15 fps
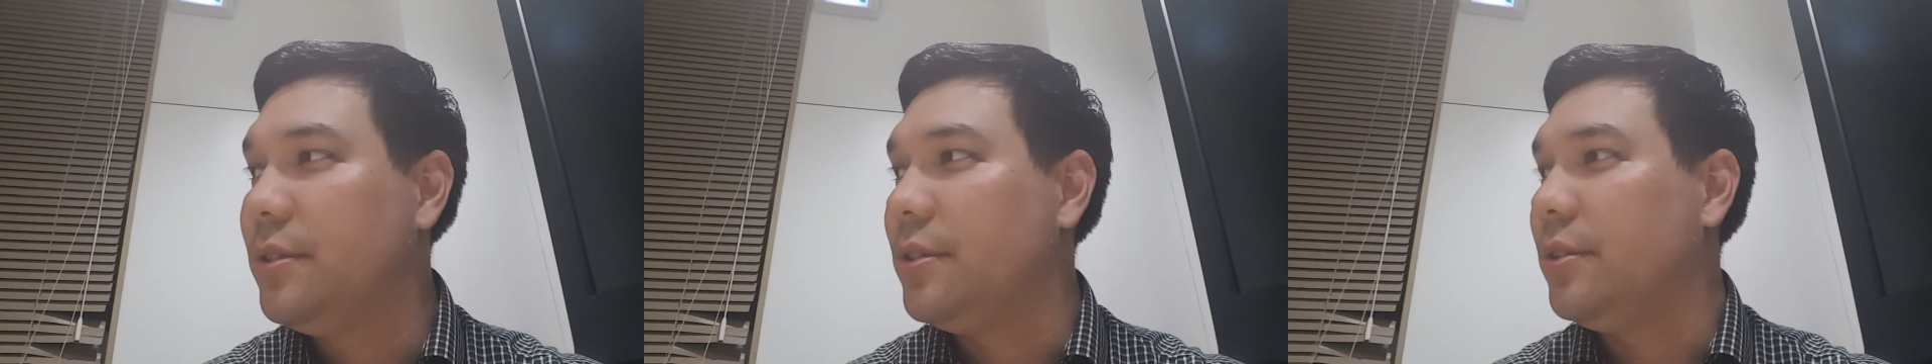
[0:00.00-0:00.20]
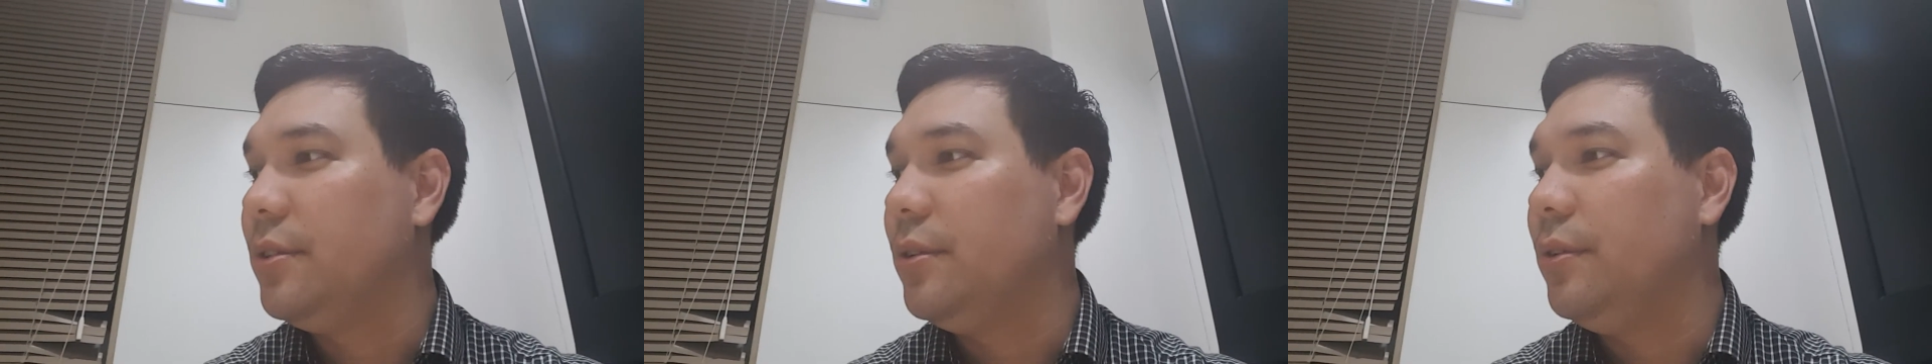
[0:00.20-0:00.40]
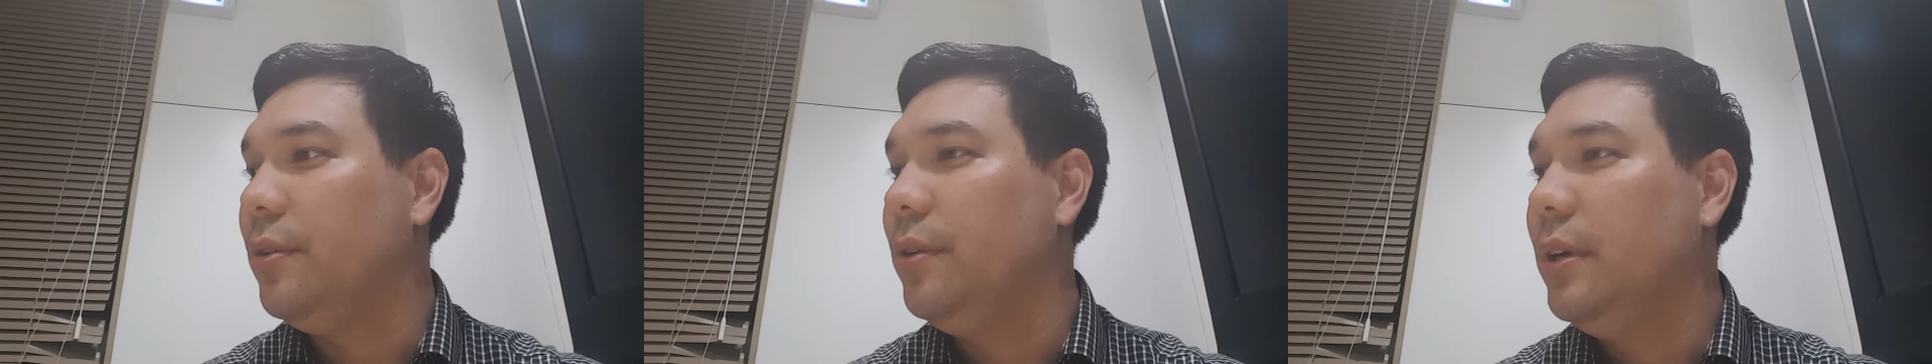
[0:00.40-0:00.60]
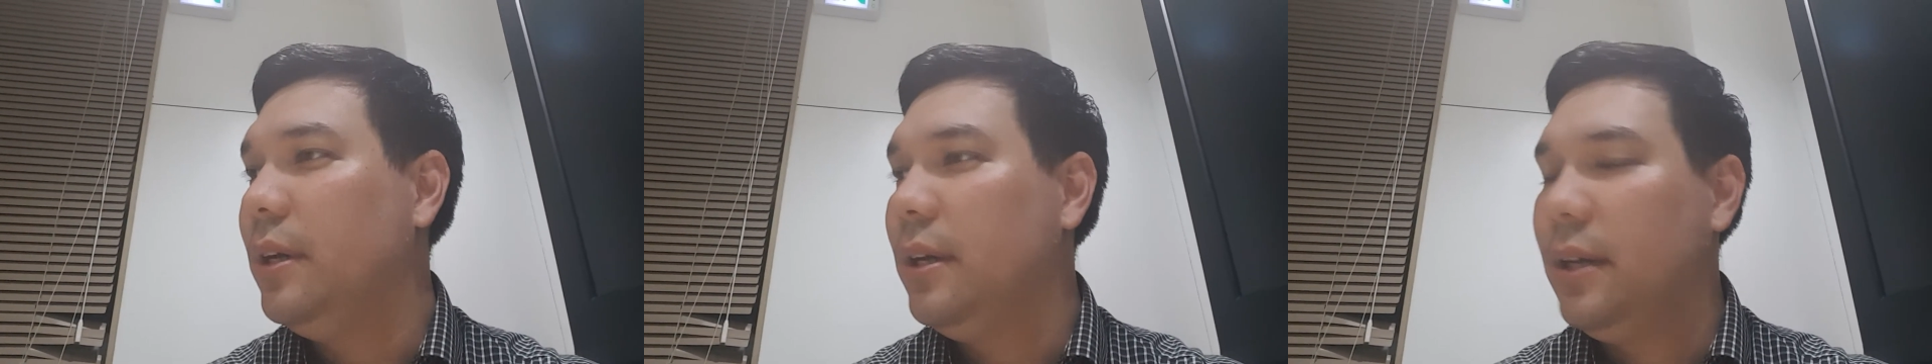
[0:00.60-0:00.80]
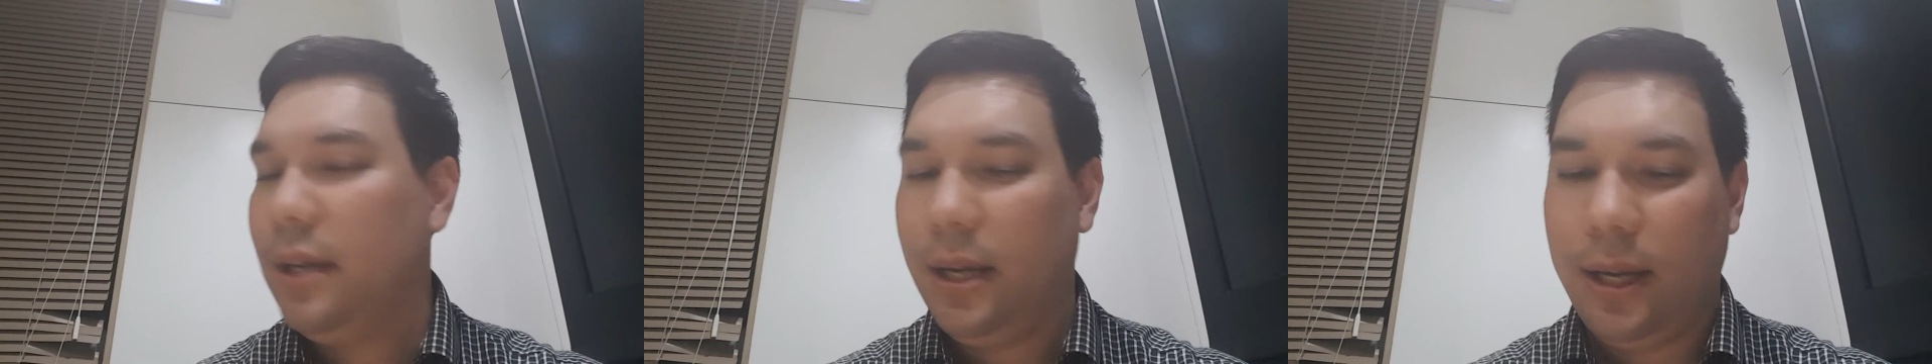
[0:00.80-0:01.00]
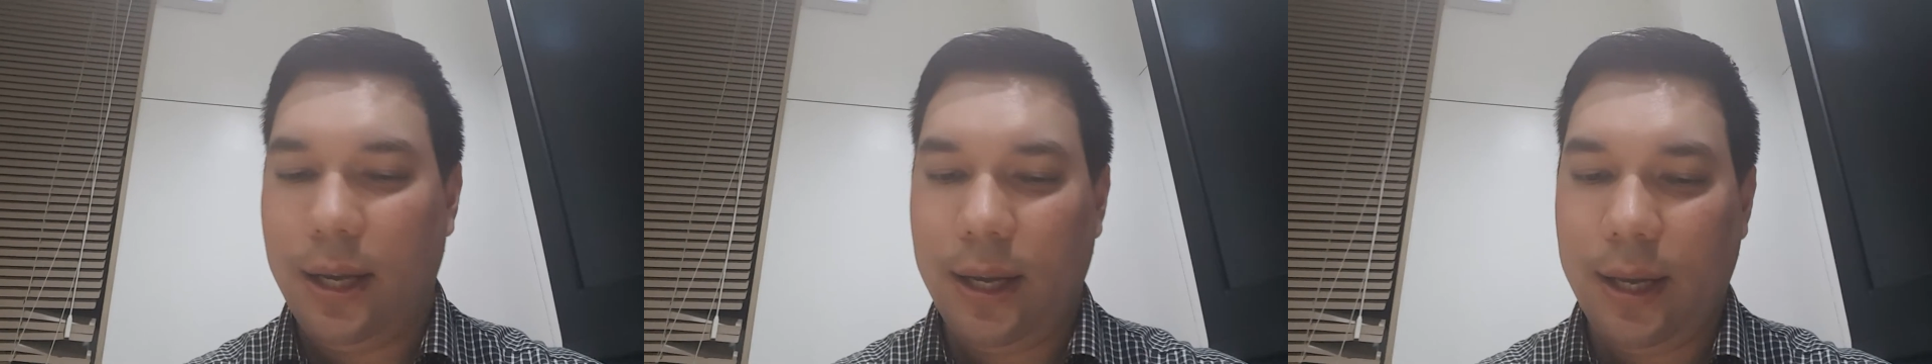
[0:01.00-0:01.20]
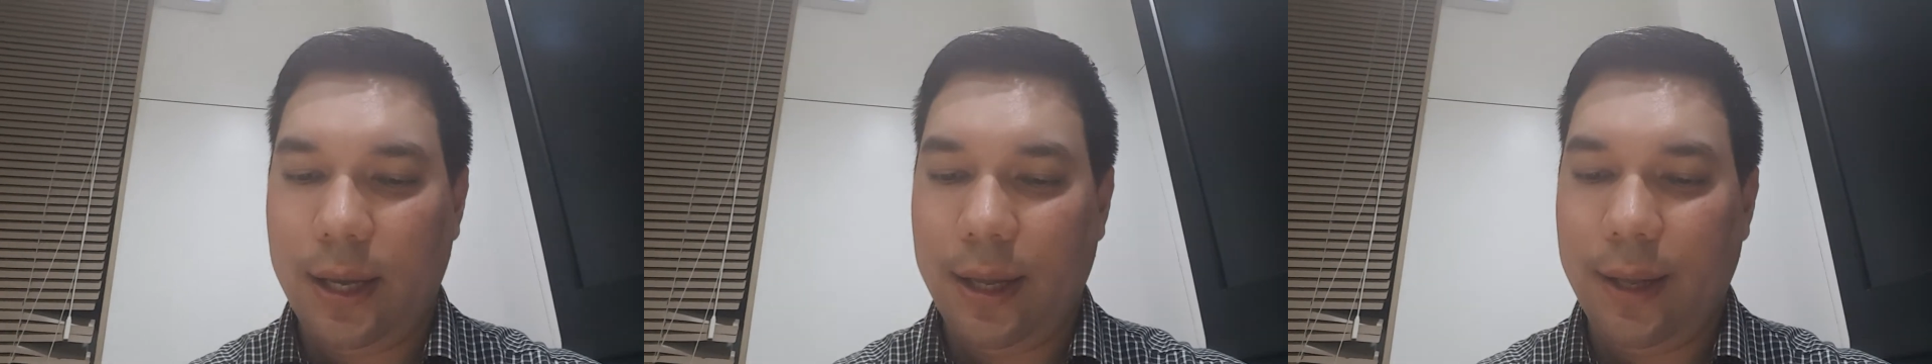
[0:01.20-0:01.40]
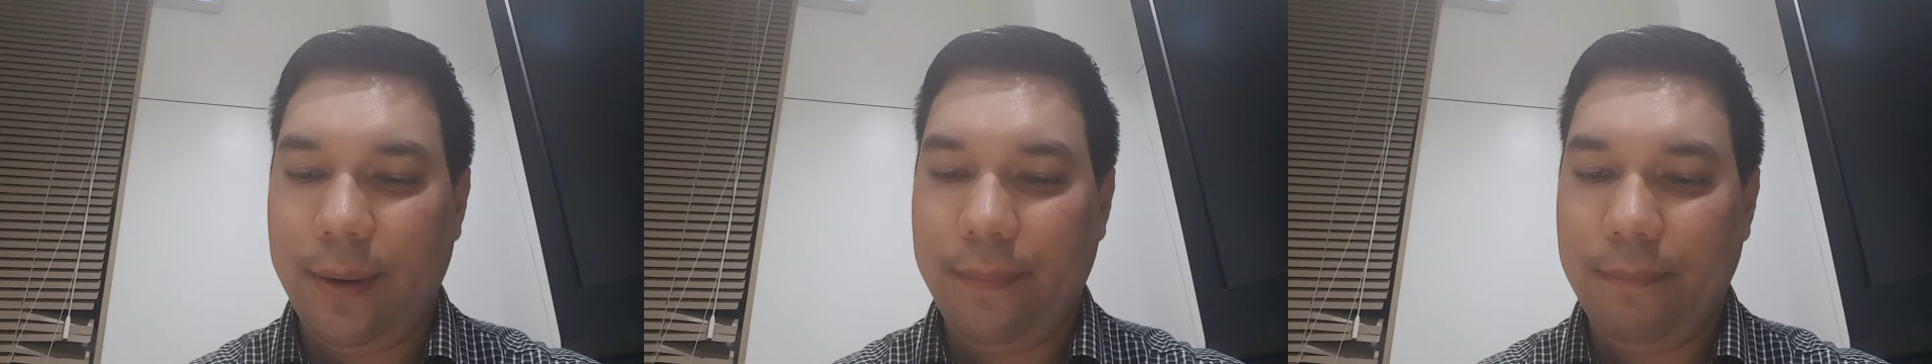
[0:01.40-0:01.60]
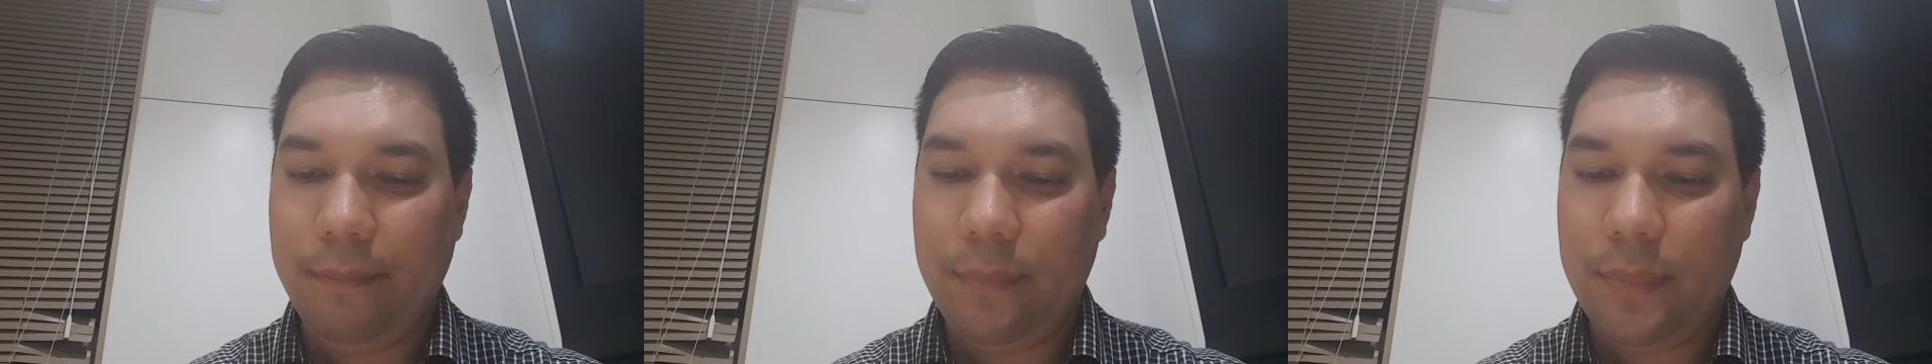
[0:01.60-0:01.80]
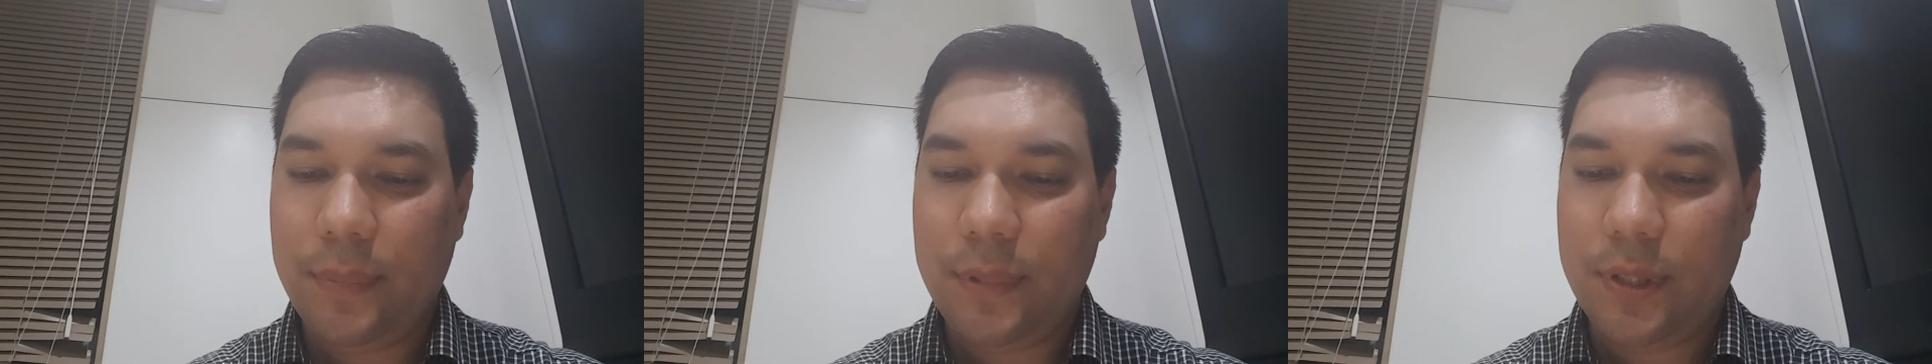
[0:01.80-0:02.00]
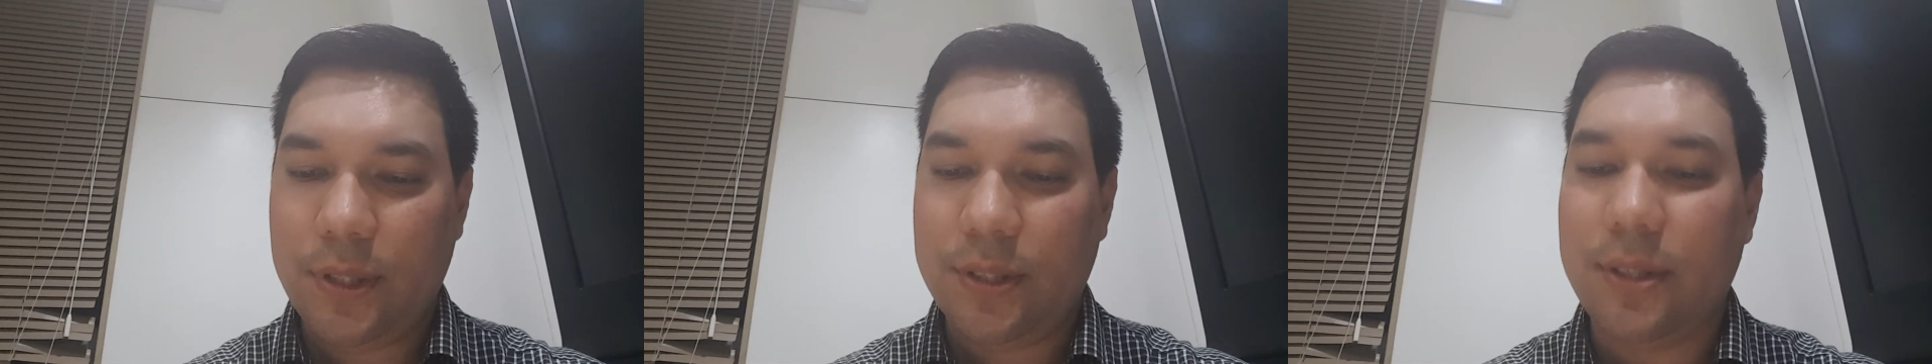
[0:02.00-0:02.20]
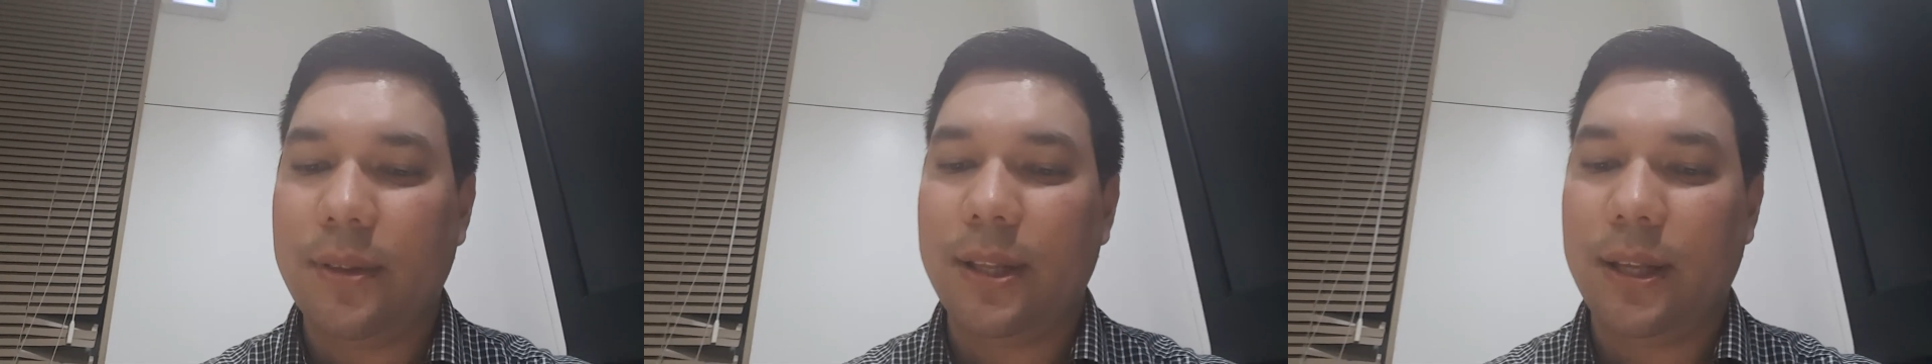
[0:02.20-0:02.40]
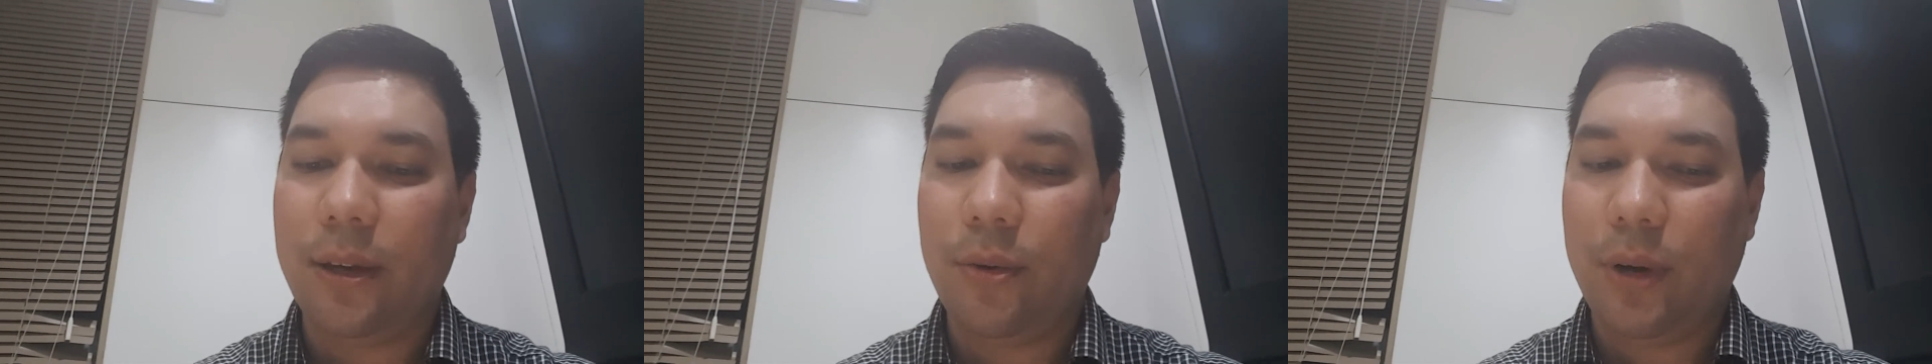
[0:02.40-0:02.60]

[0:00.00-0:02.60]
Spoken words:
to something